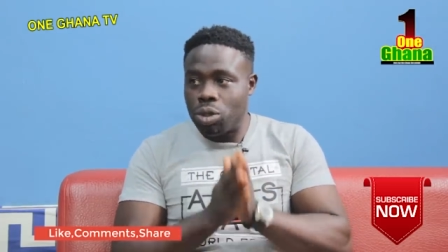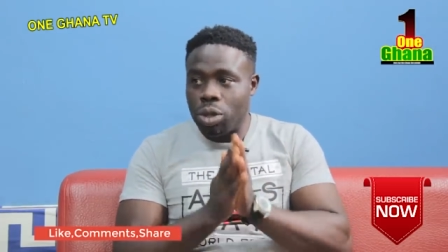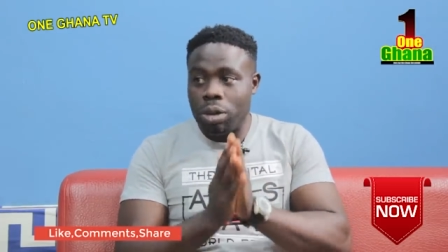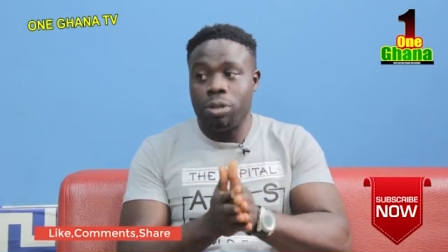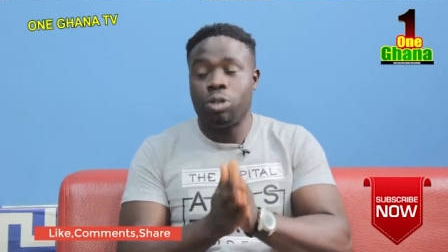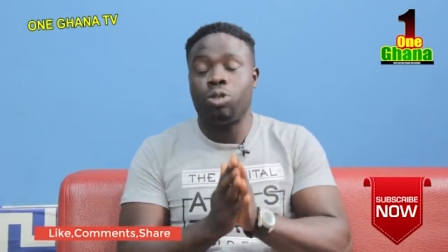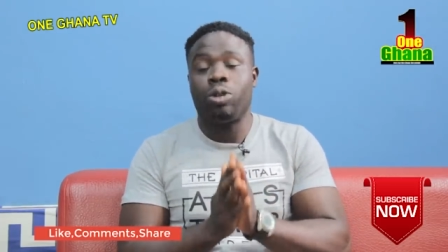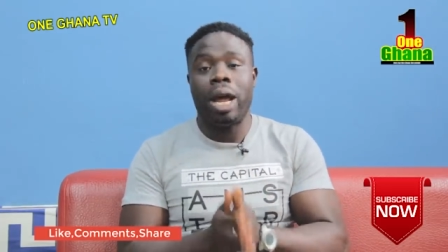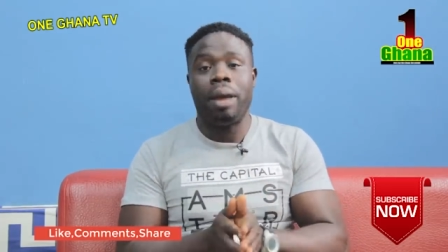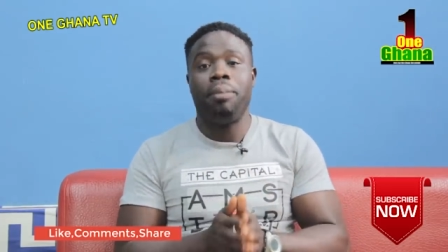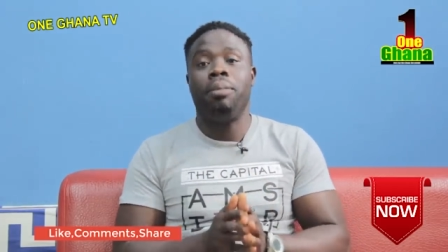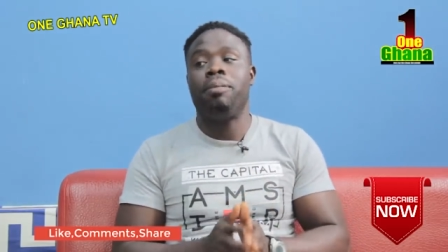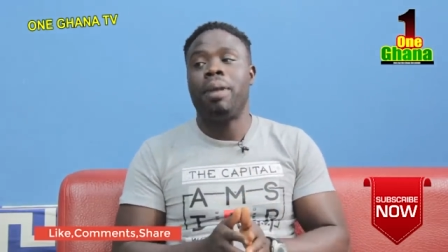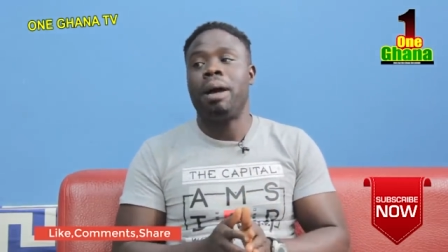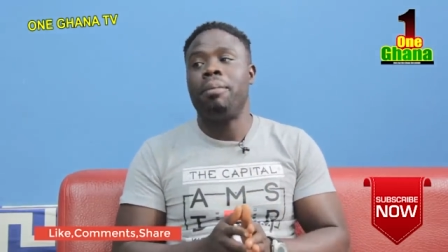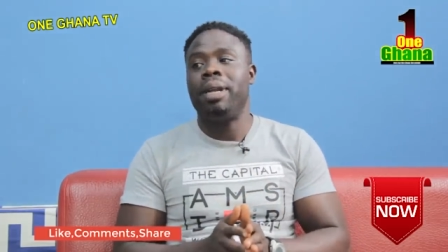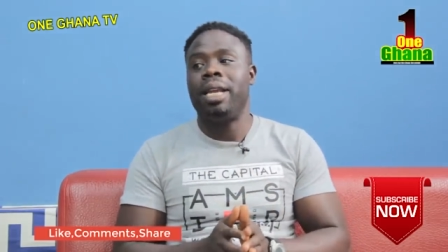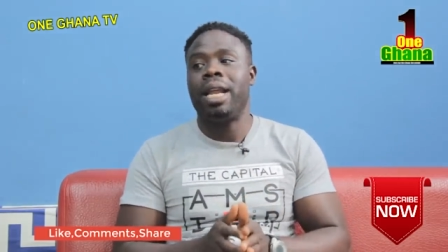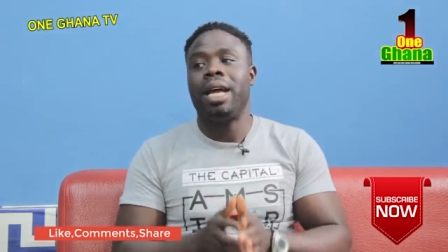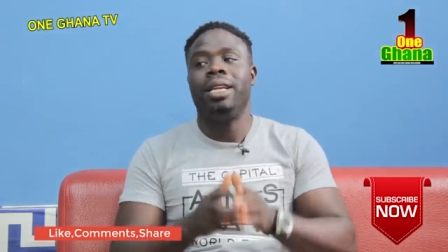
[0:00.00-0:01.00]
Subscribe,
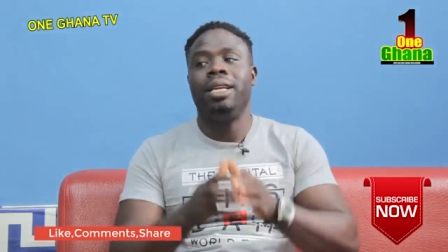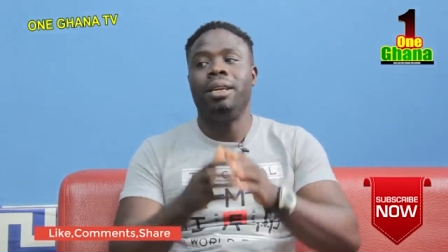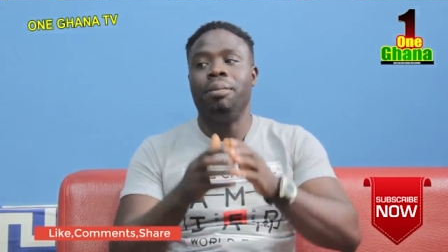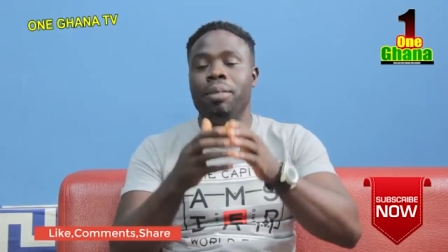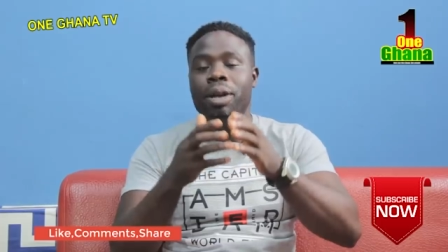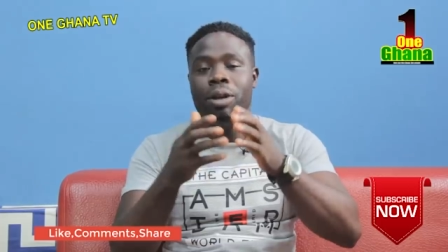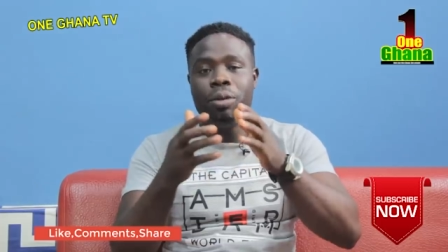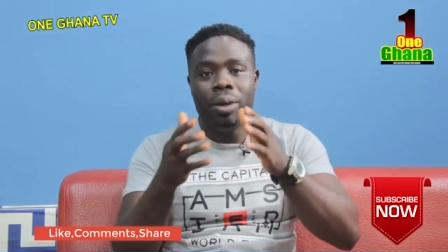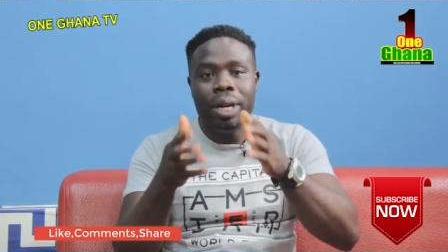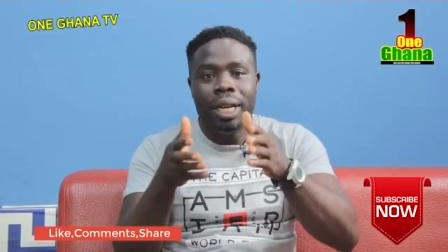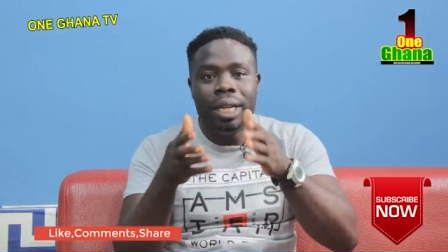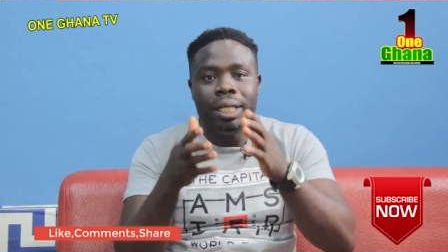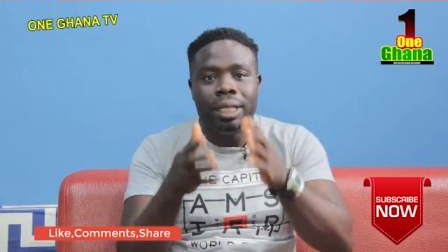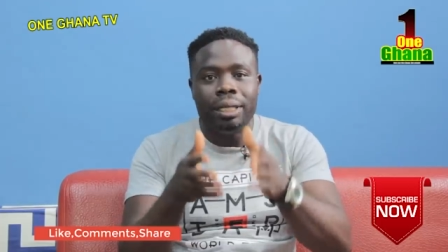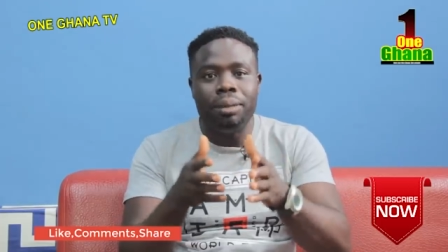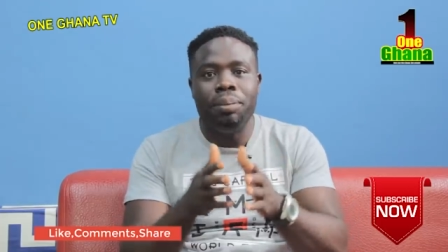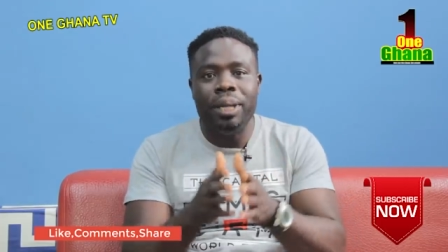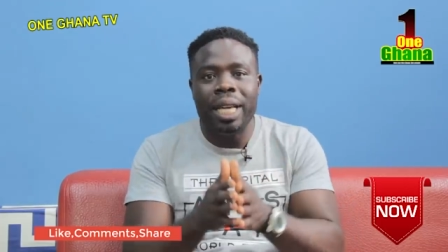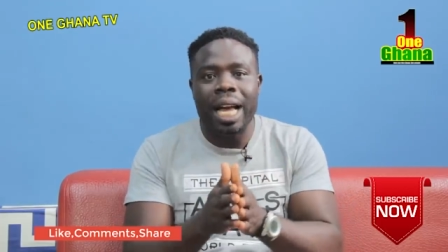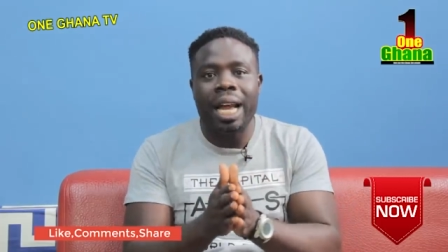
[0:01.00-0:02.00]
mama. Now they may
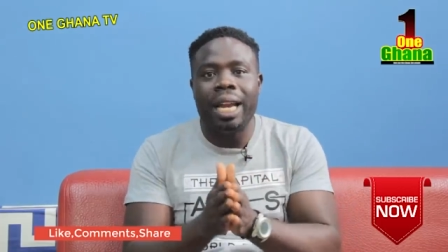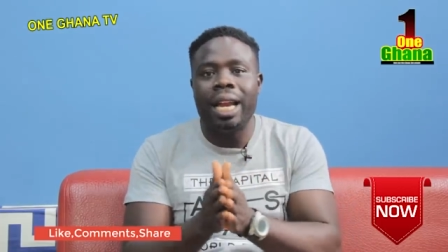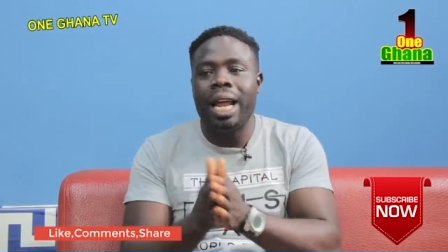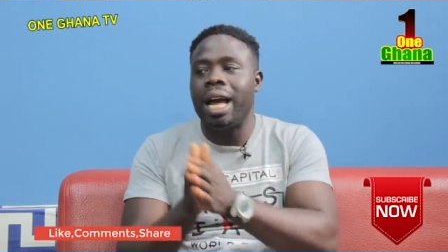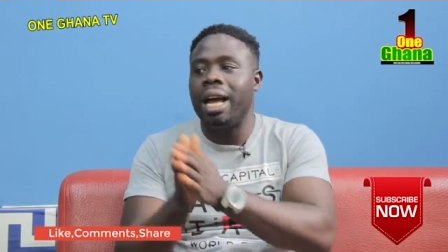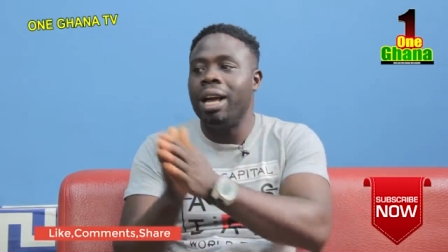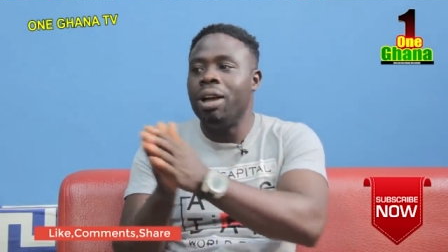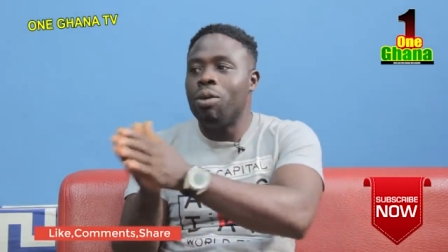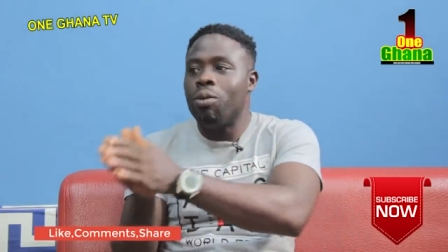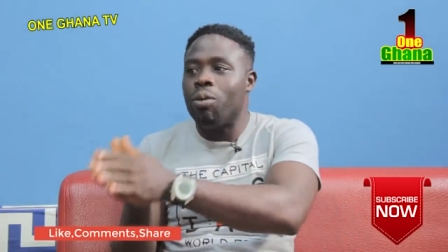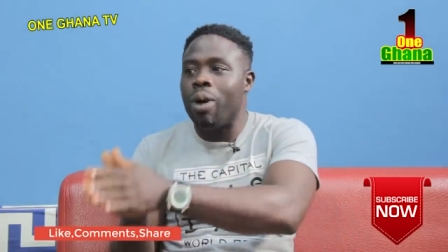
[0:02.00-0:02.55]
release biana